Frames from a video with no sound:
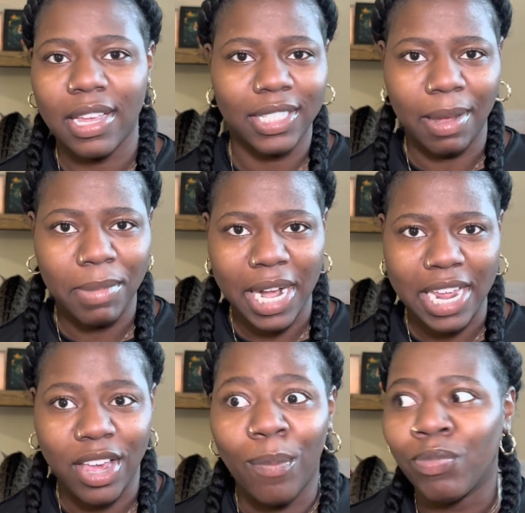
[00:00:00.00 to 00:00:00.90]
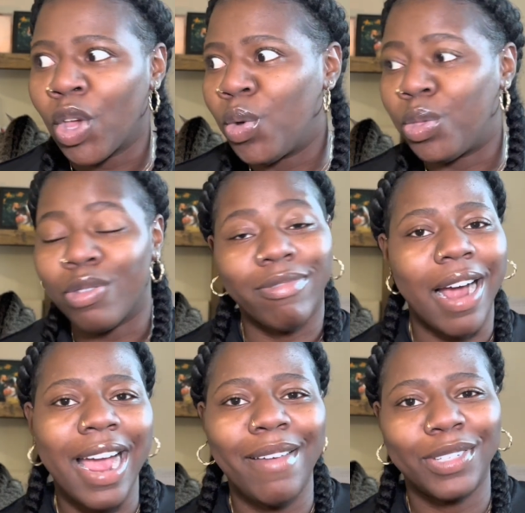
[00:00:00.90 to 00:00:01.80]
somebody who
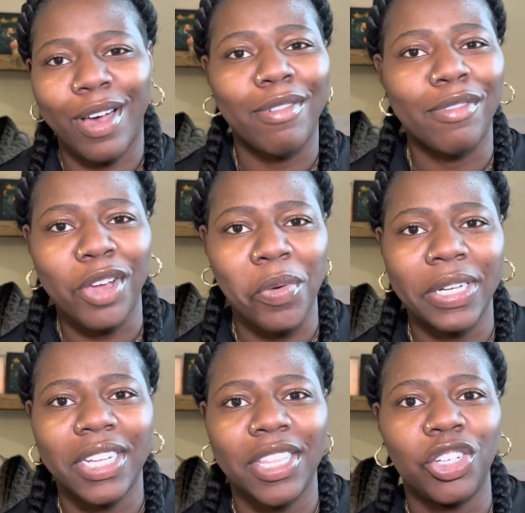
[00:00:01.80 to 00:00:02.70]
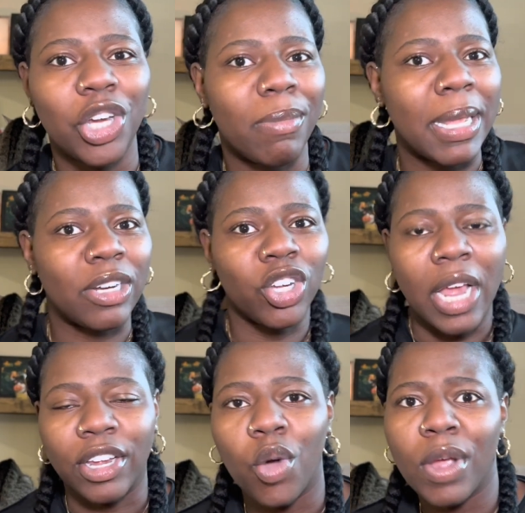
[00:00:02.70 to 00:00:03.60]
thrives off of going to the gym
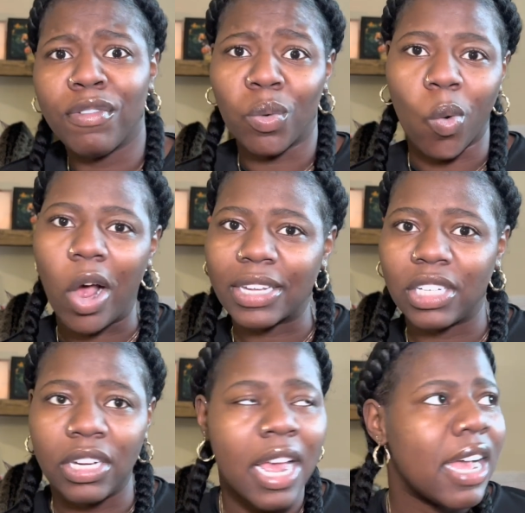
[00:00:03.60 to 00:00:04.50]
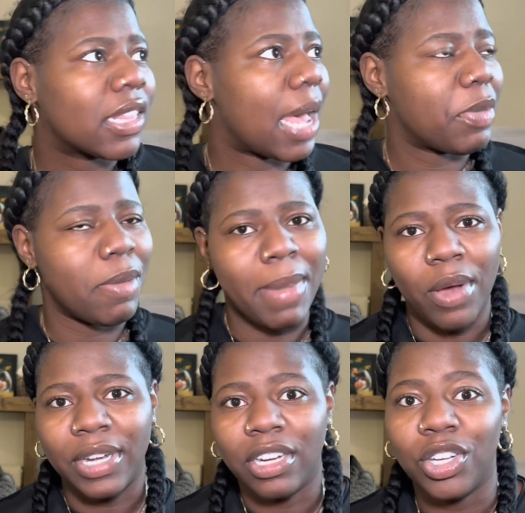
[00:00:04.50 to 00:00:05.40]
and going for walks and climbing the
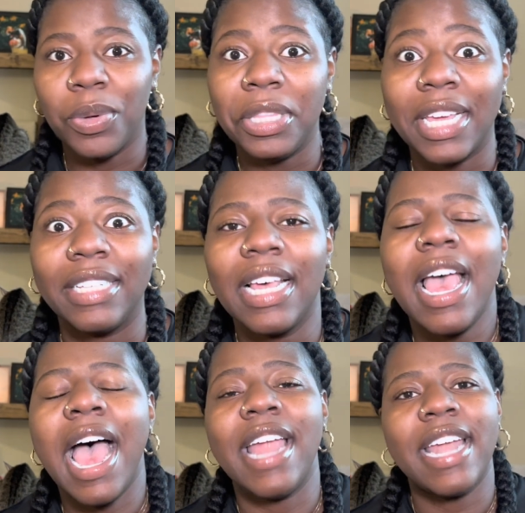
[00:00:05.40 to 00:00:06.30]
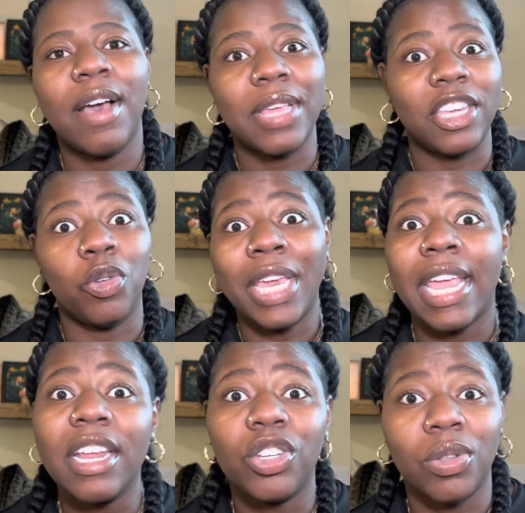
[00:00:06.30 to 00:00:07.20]
mountain and doing this, and now that you
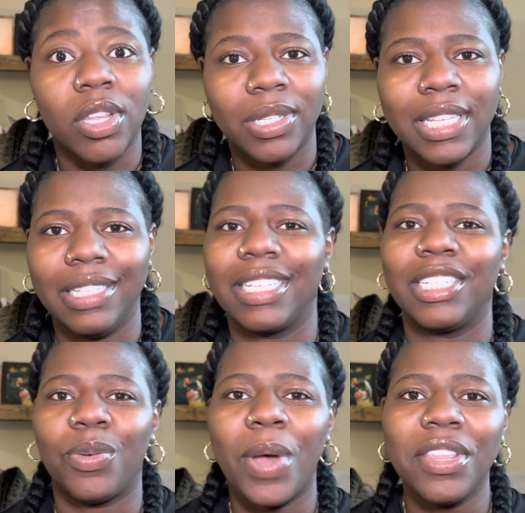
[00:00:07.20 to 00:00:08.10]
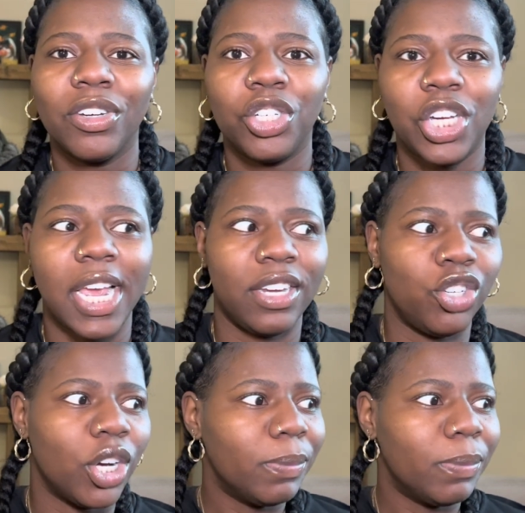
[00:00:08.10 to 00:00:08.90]
can't do those things because the weather's changed,